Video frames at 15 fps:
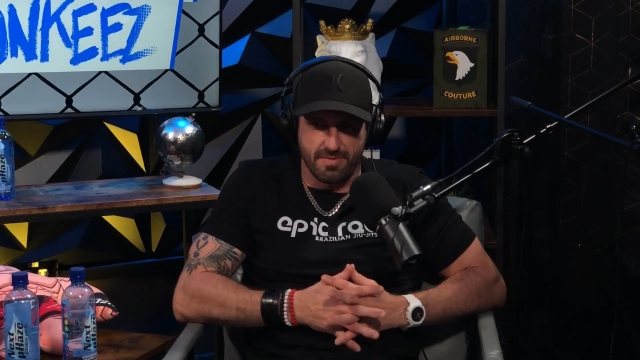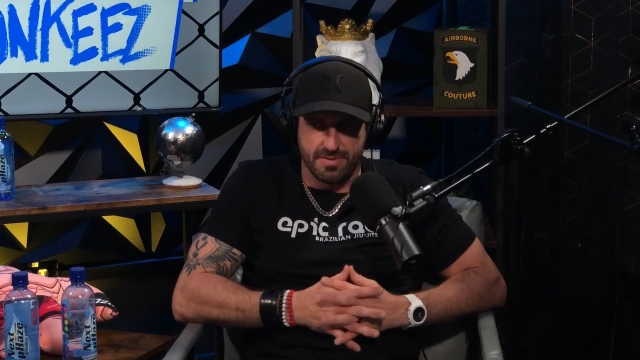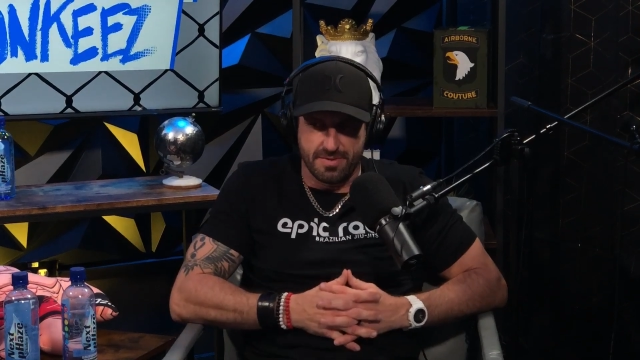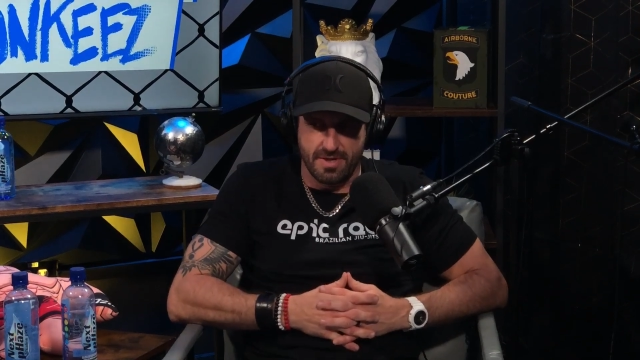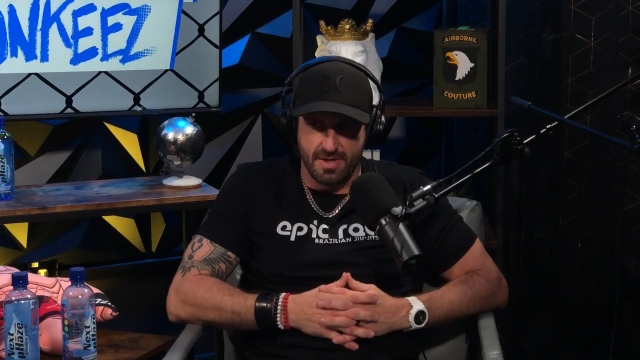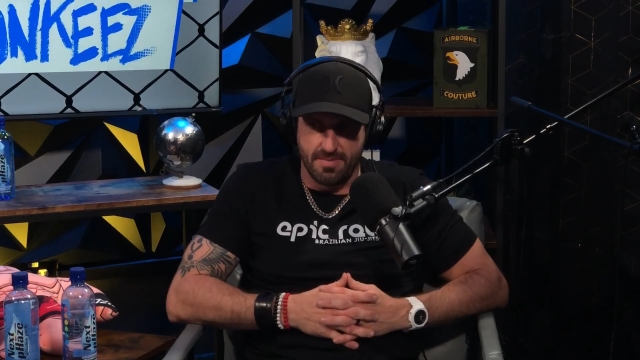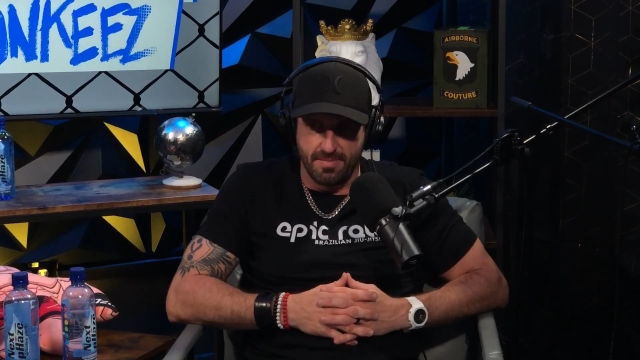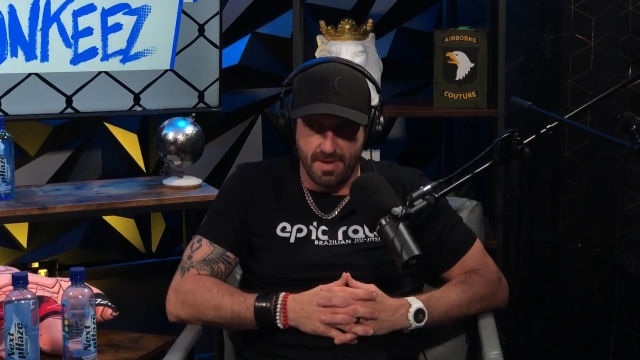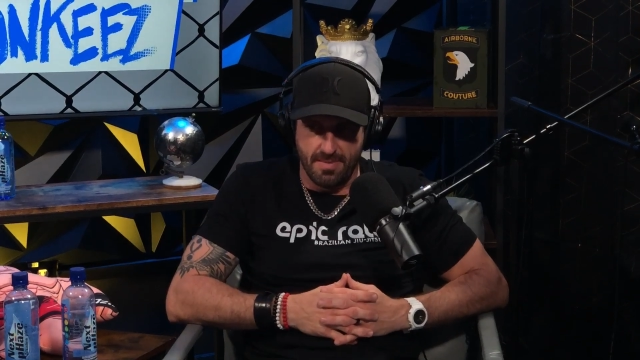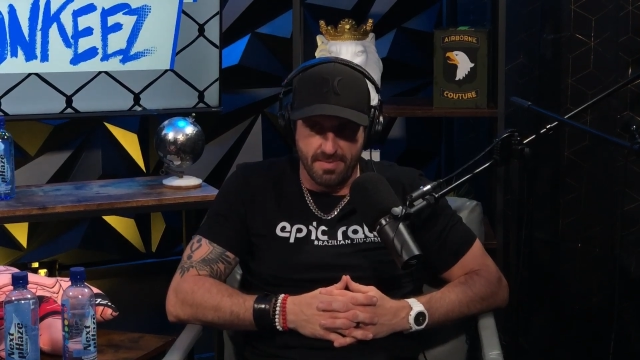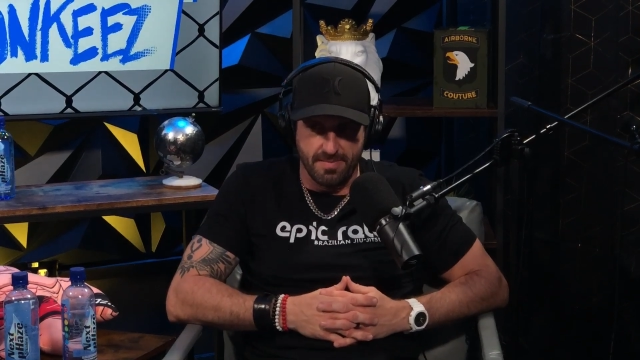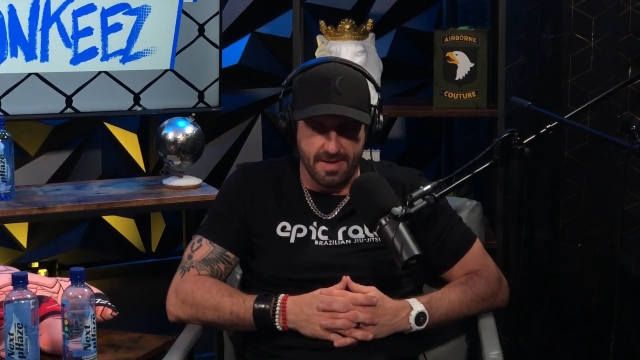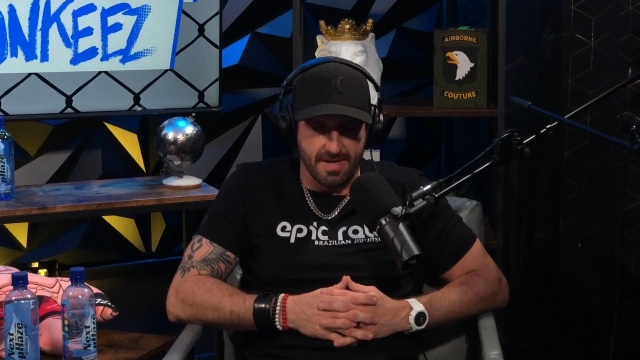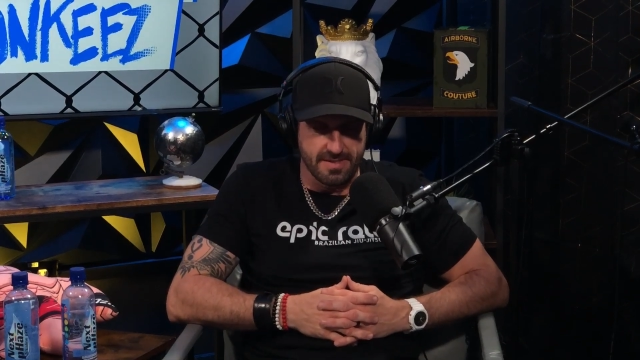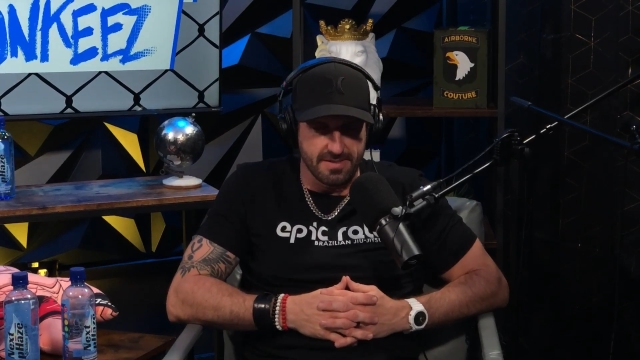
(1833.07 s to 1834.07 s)
Roll tribe, Bobby
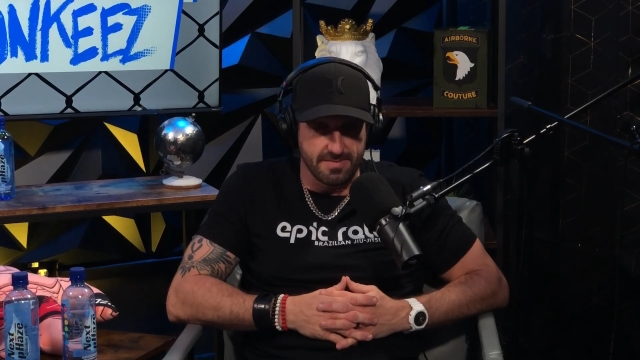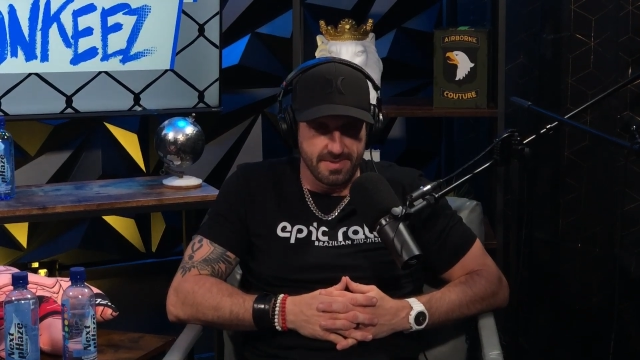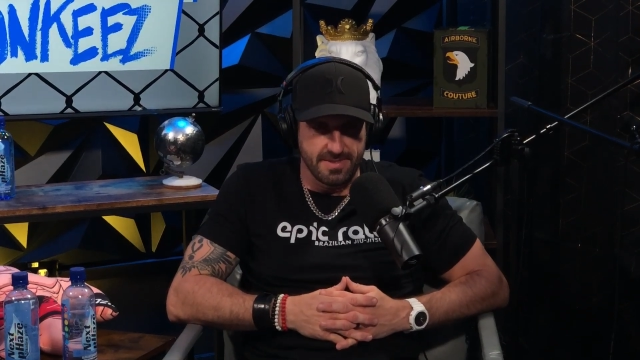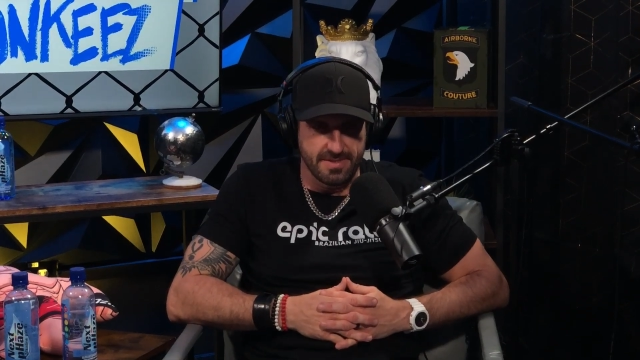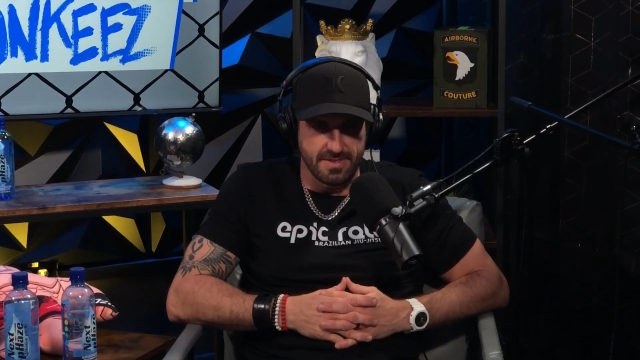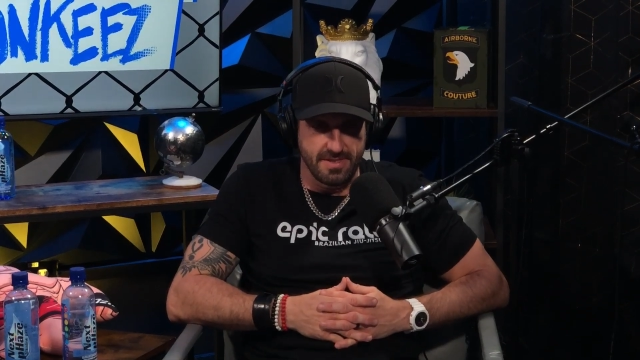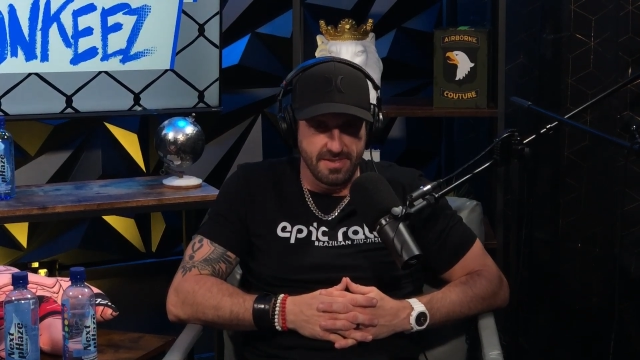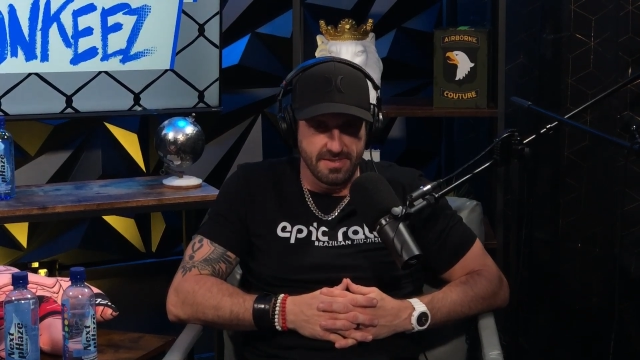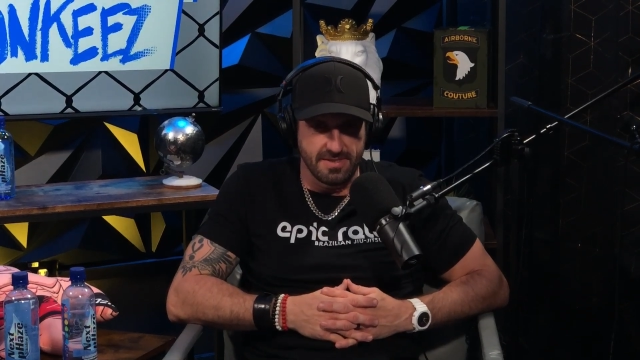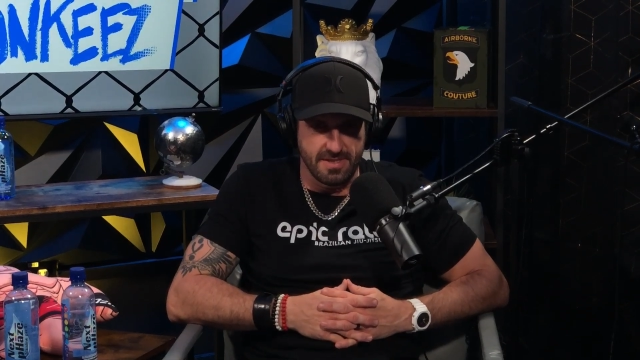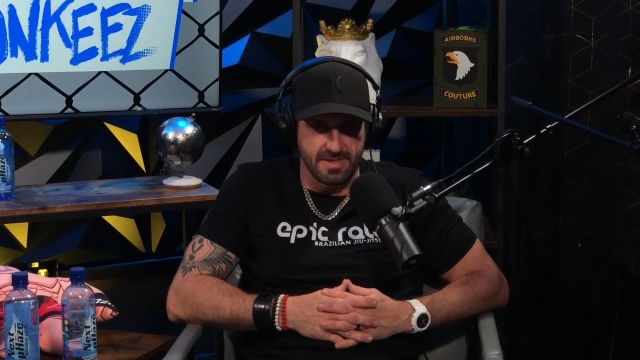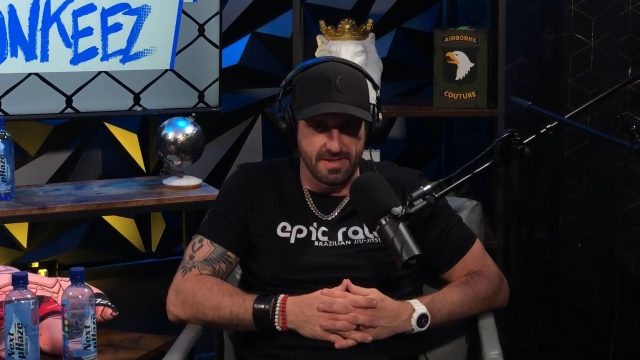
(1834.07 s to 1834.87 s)
Maximus, he's